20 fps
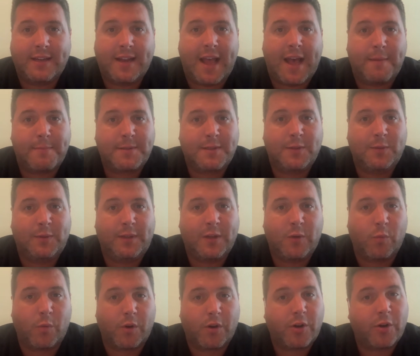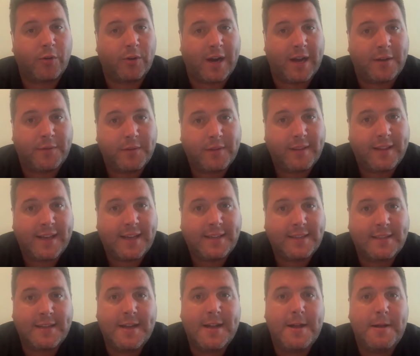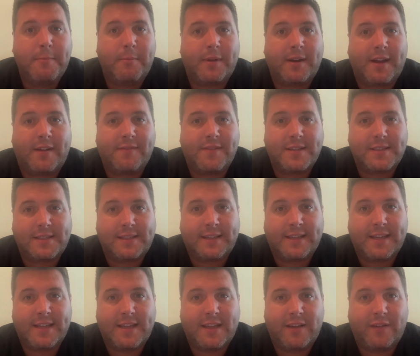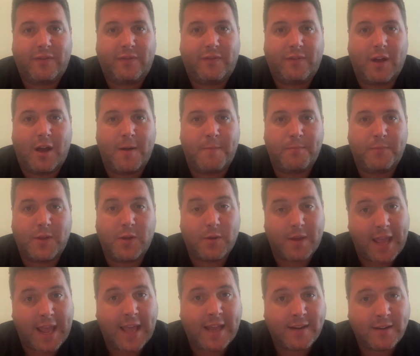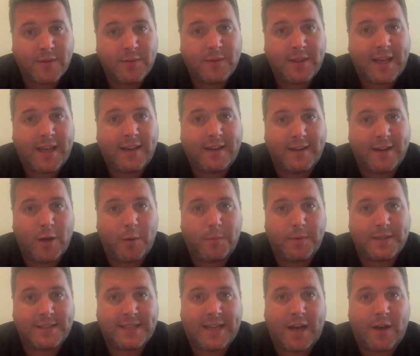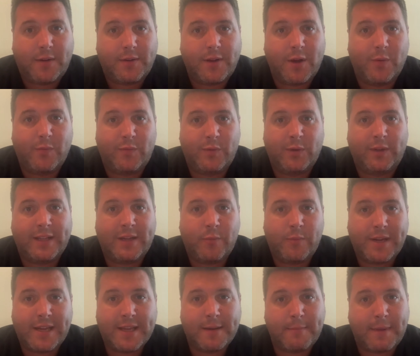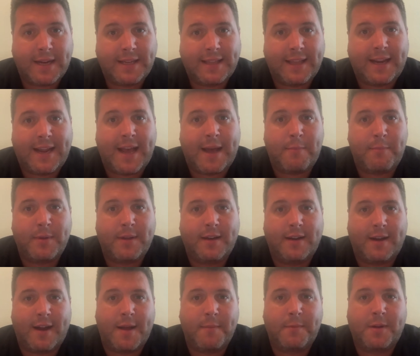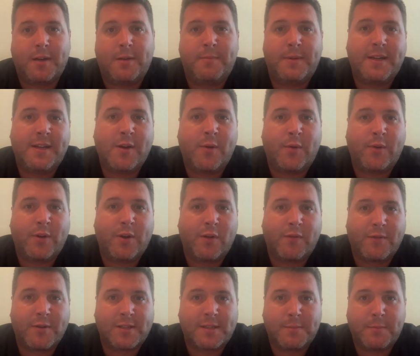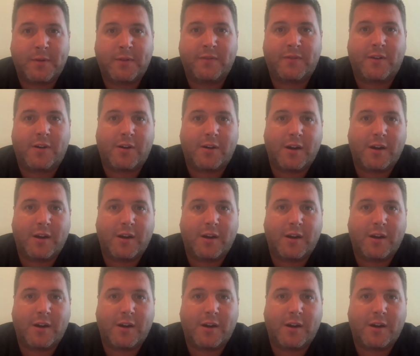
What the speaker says: absolutely work around that. But obviously, if you can do that and help us out, hopefully we can make that happen. And I'm going to be going over some of our